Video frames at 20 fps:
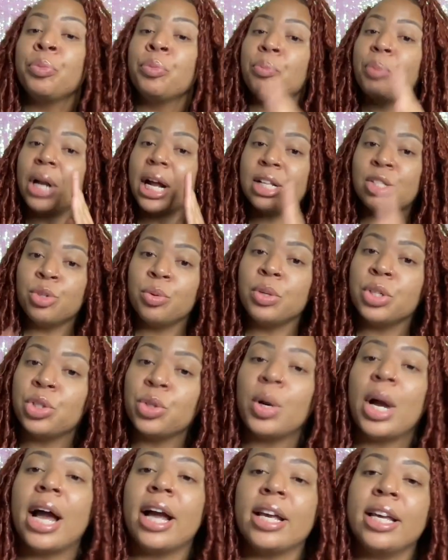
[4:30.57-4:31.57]
But I do
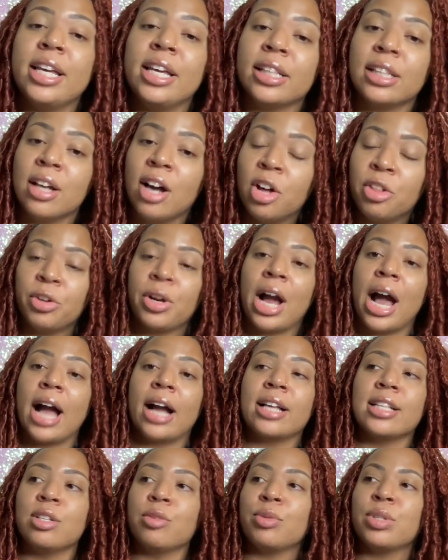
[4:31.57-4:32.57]
enjoy how he hit the other guy,
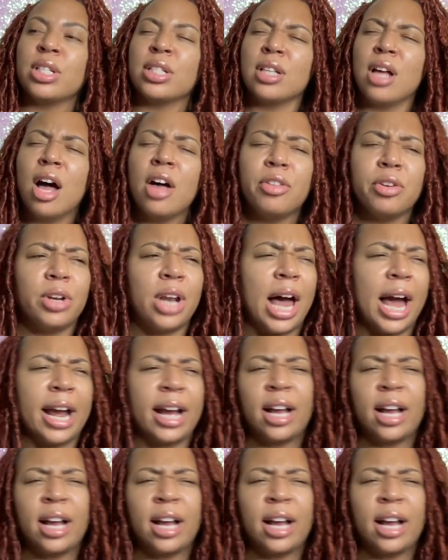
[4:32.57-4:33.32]
because it was this other,